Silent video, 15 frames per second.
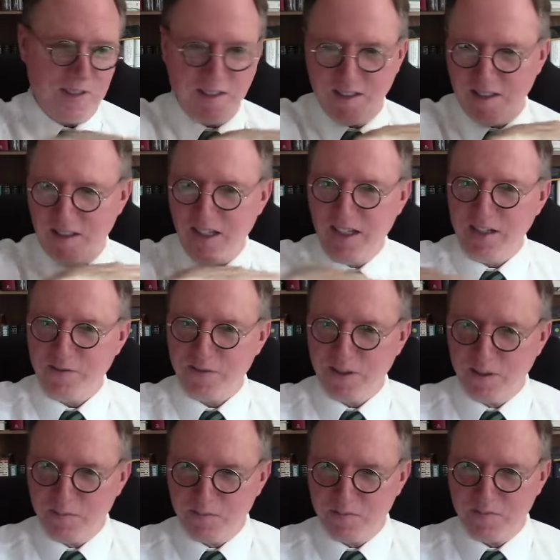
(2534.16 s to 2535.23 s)
light
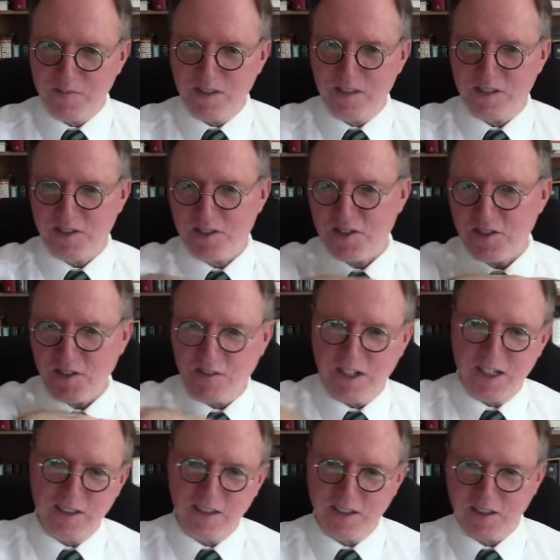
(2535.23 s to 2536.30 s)
from
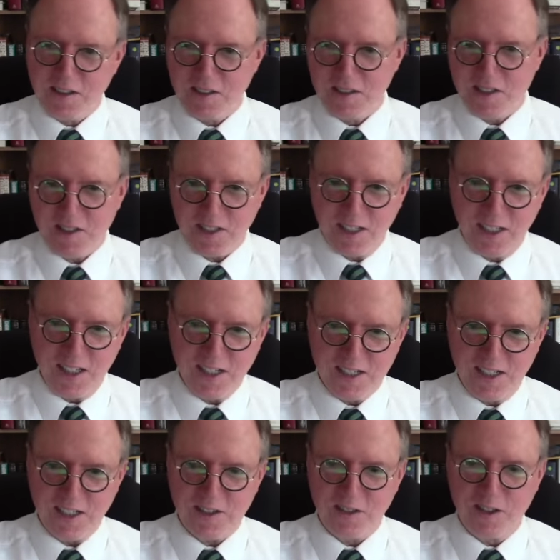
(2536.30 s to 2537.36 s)
surrounding cities and
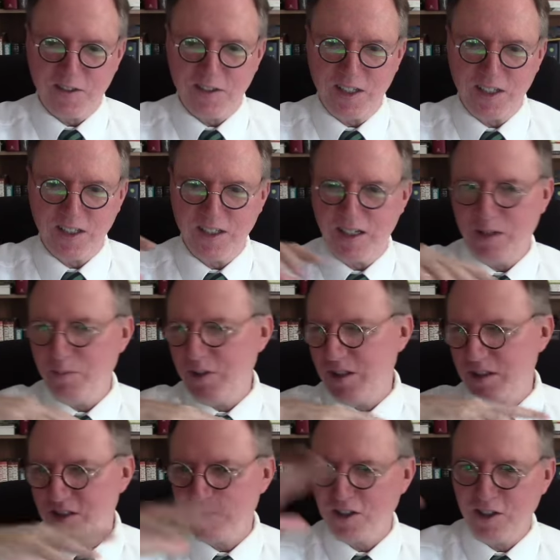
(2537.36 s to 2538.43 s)
that sort of thing, I'm in
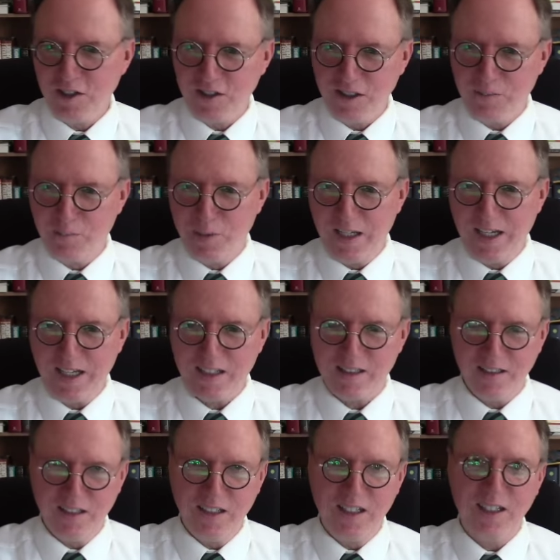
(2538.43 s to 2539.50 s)
a totally black
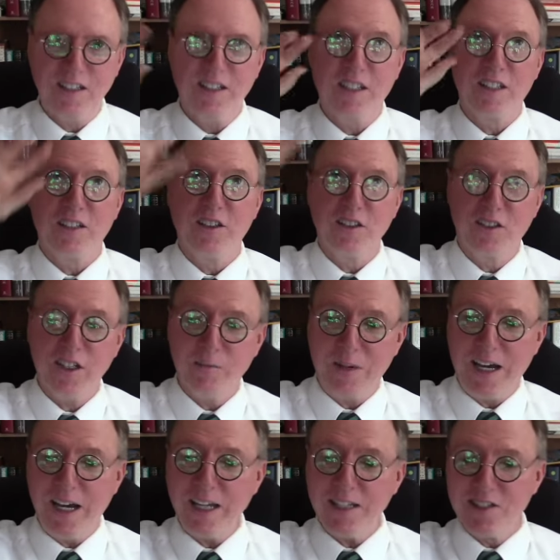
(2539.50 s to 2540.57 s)
night and I can look up,
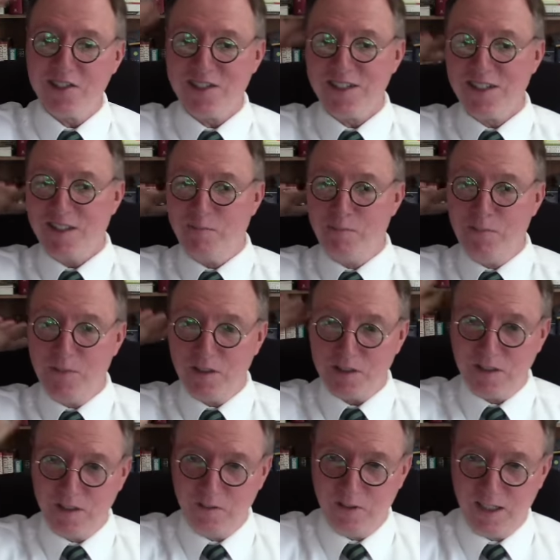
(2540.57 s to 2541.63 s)
I can see the
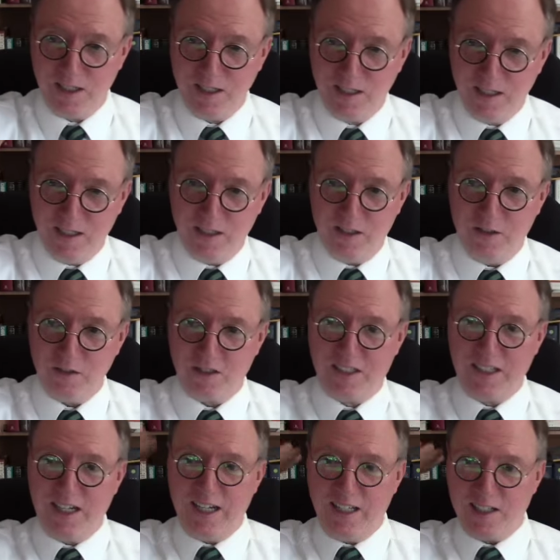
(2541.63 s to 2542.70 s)
Milky Way, the whole
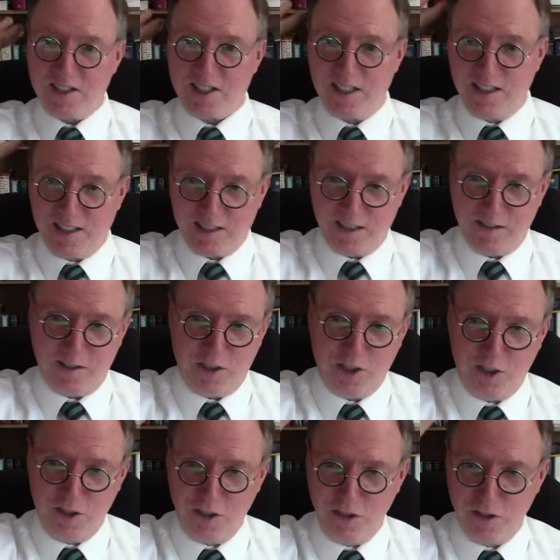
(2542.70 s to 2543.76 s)
galaxy, like a
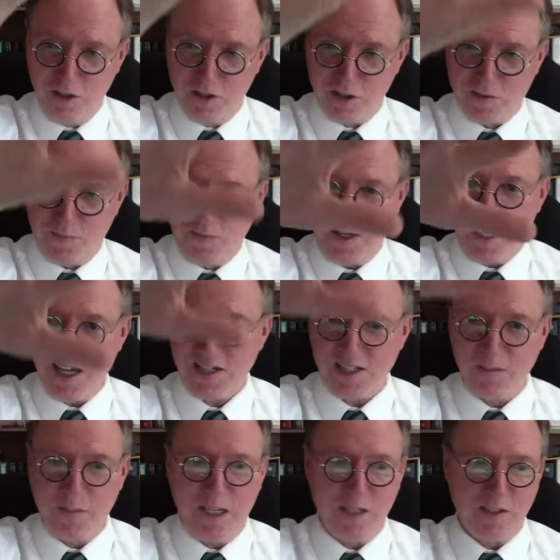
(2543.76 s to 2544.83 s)
huge vast
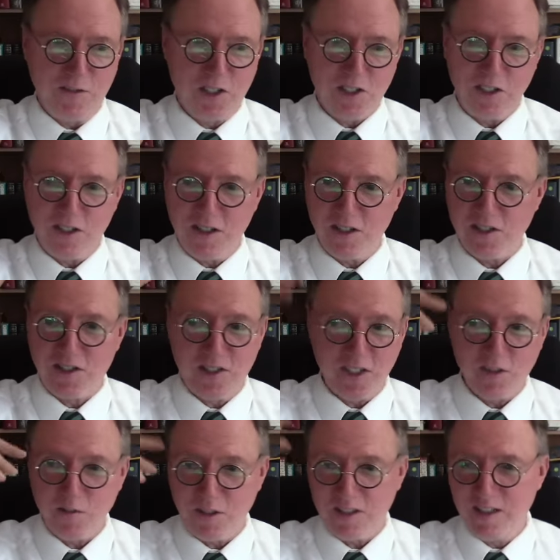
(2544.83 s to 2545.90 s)
amount of stars
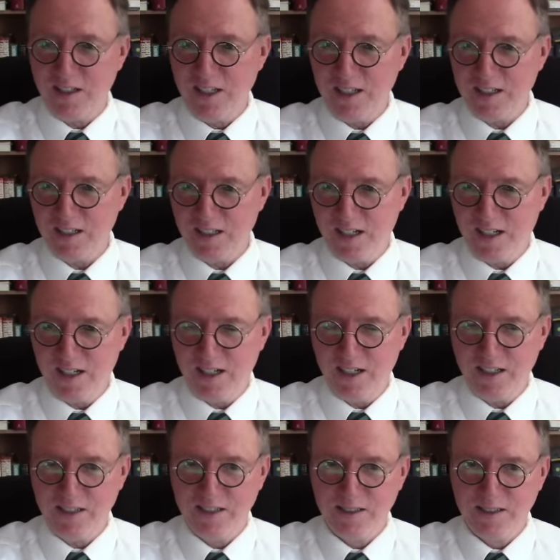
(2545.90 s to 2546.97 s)
just with the naked eye.